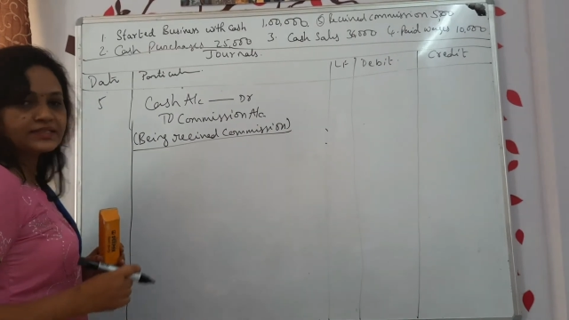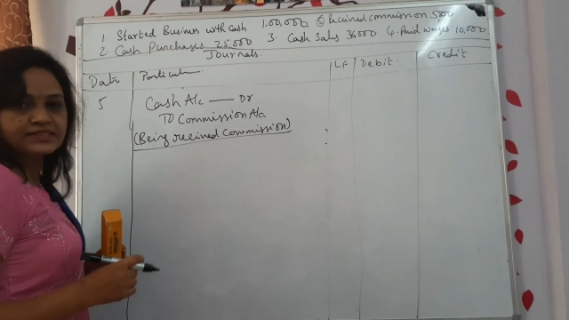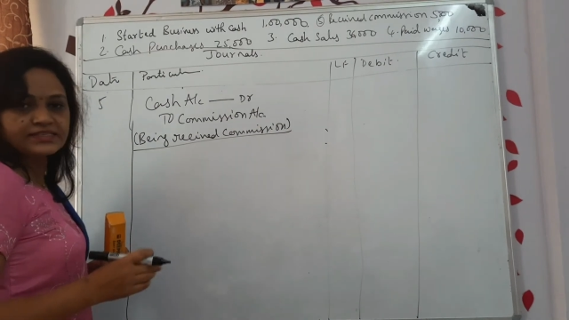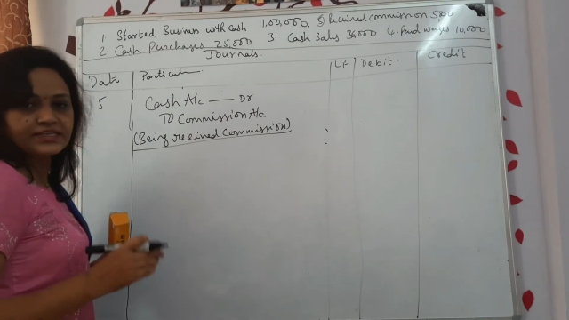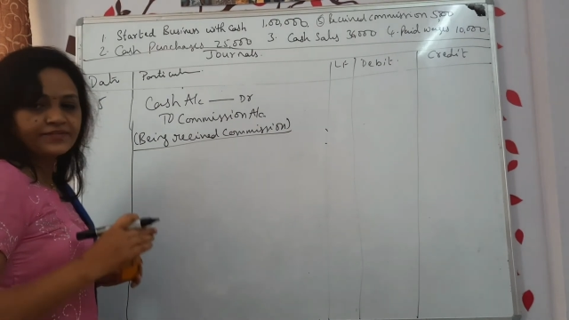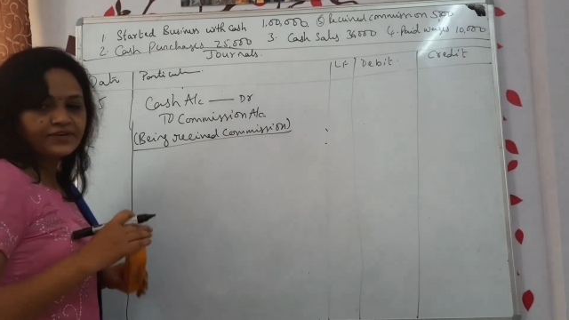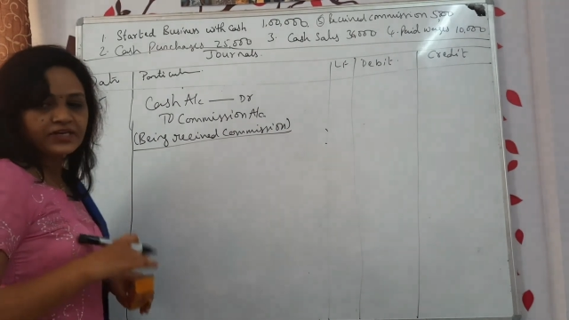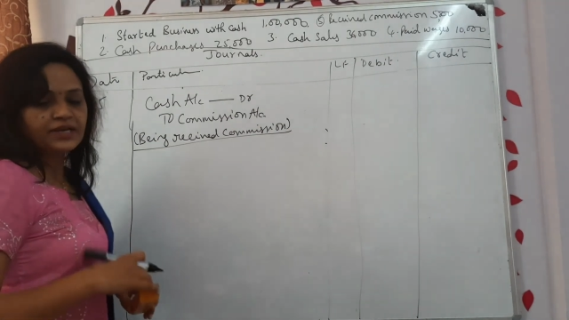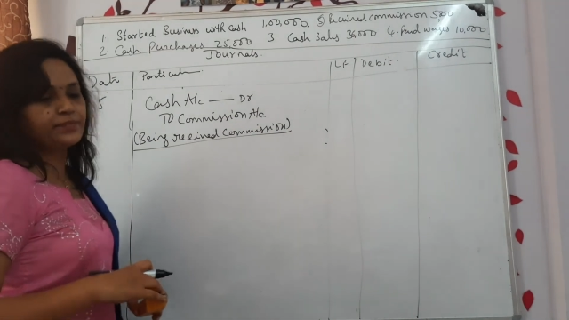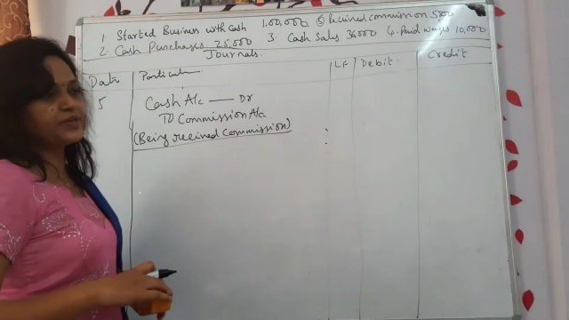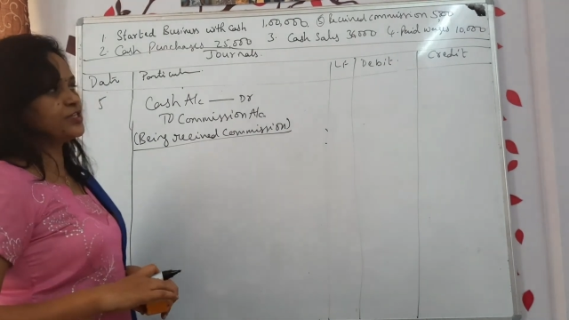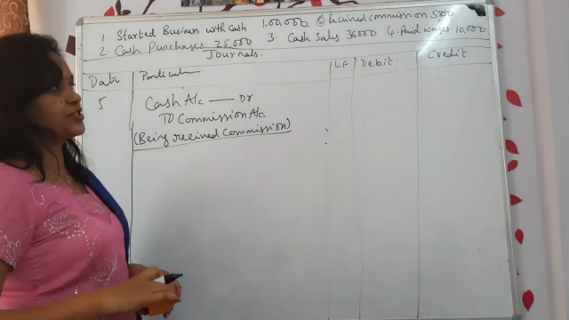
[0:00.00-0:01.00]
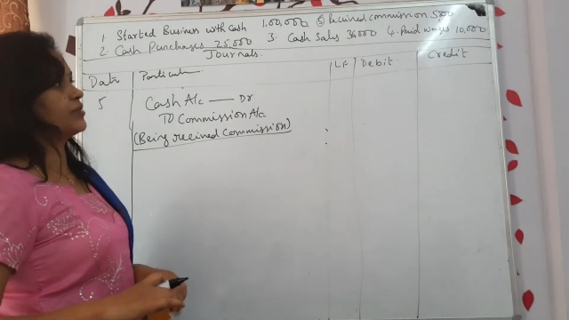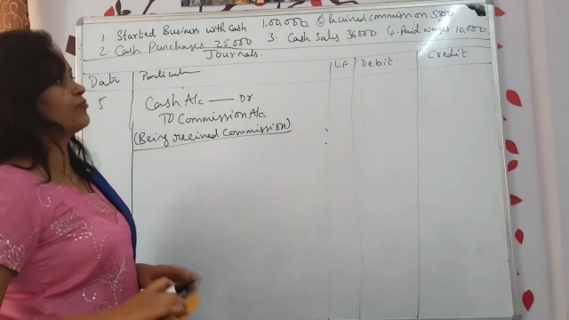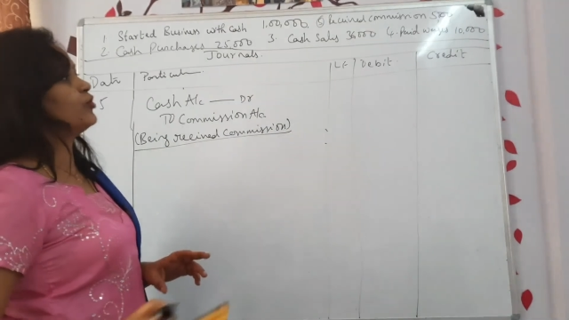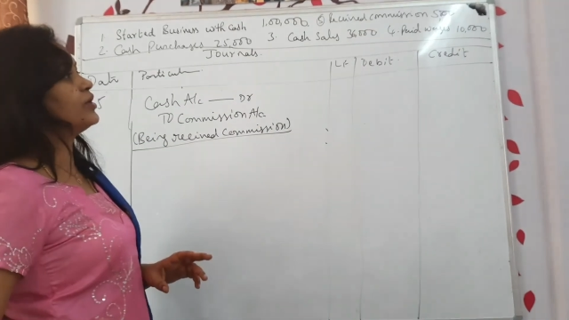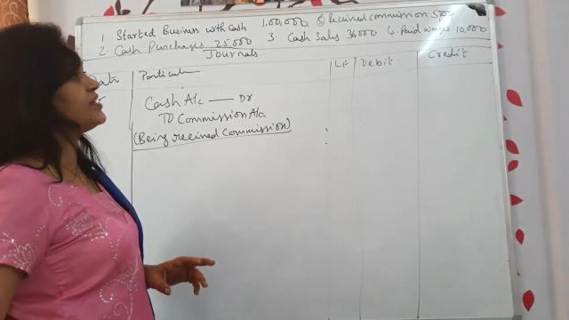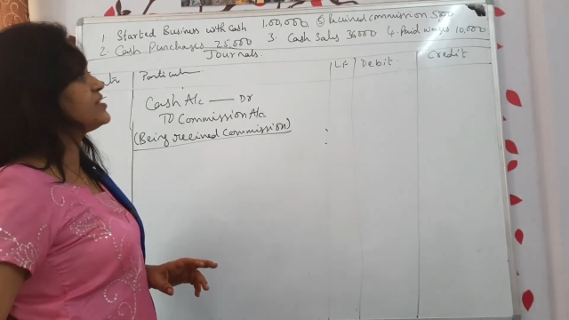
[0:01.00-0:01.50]
received commission.
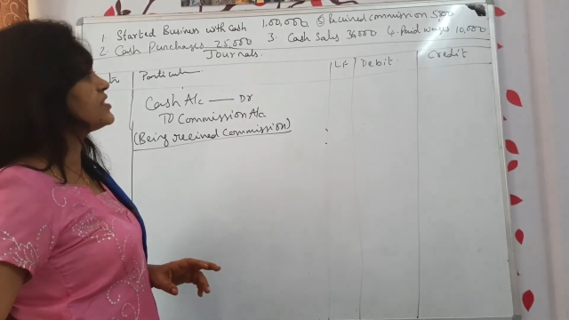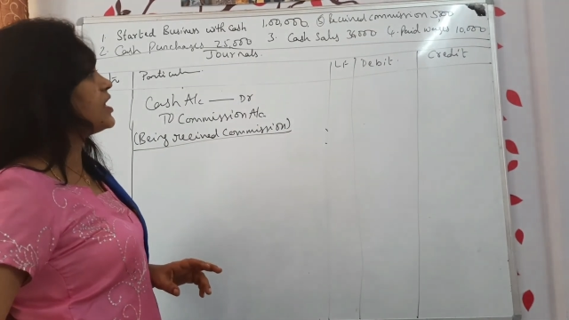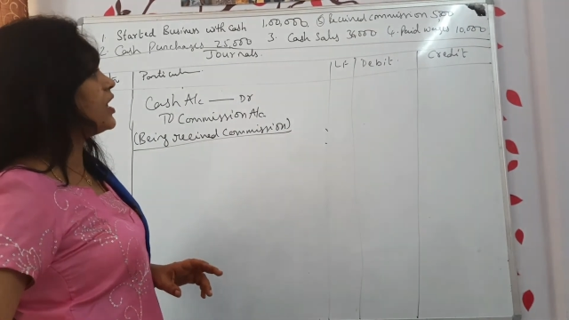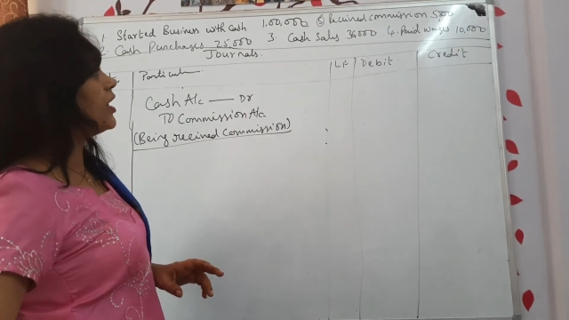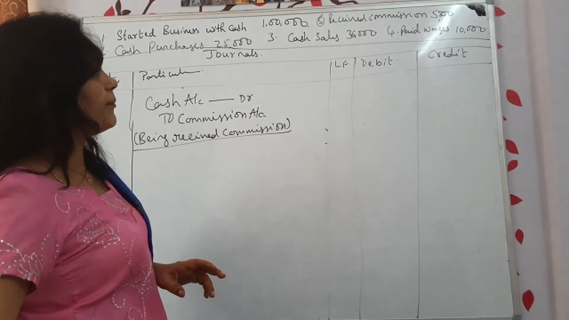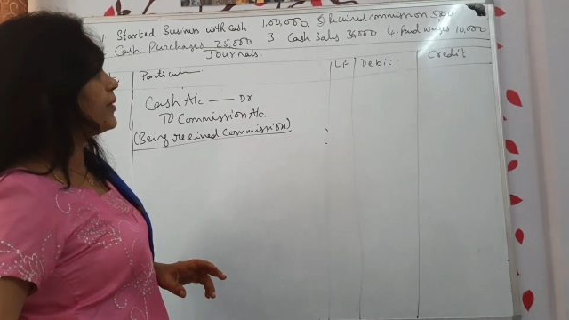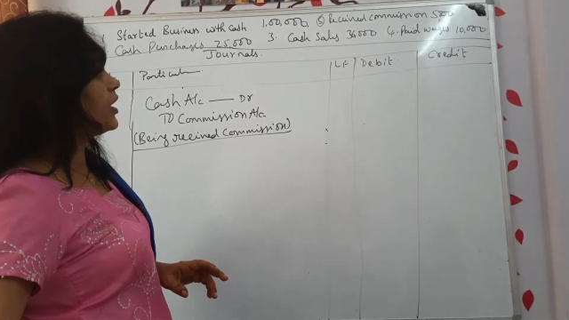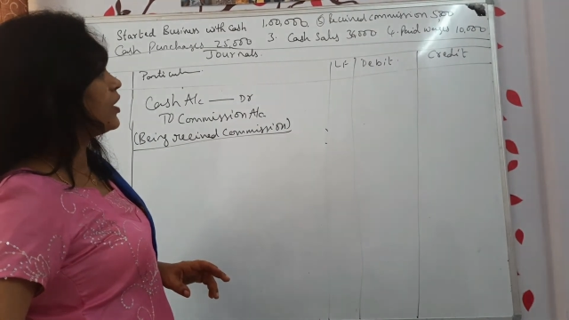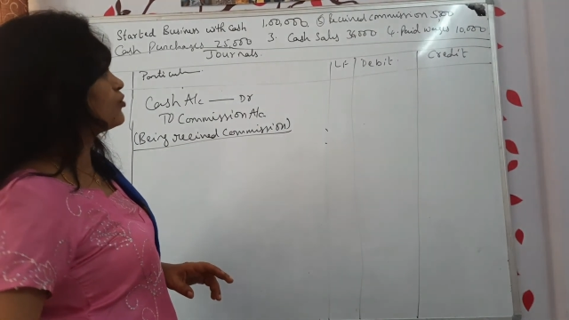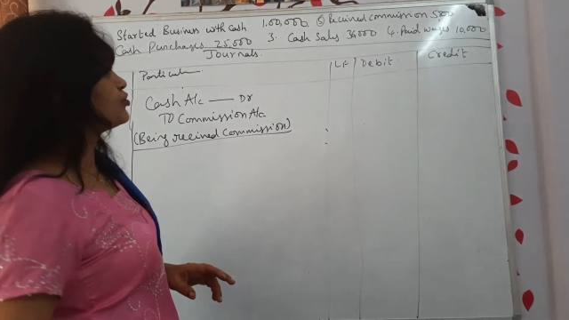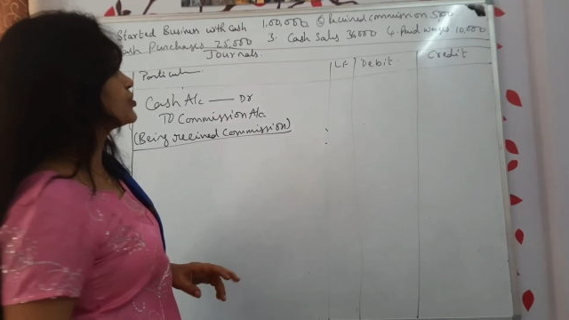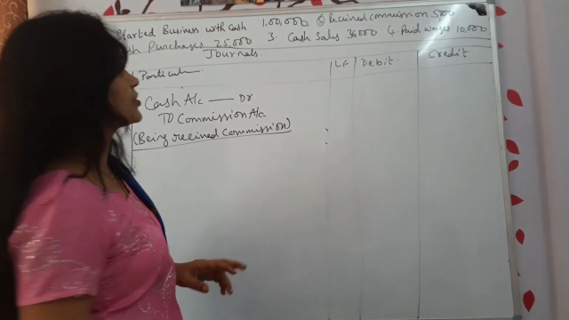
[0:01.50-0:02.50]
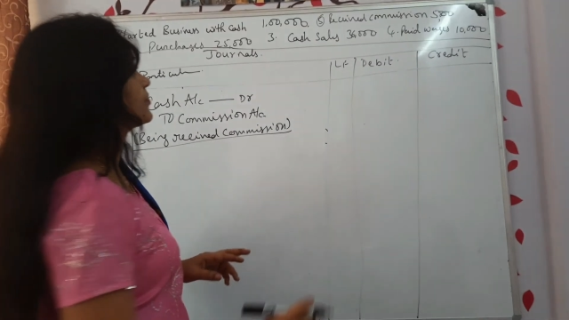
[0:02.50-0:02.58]
What is the amount?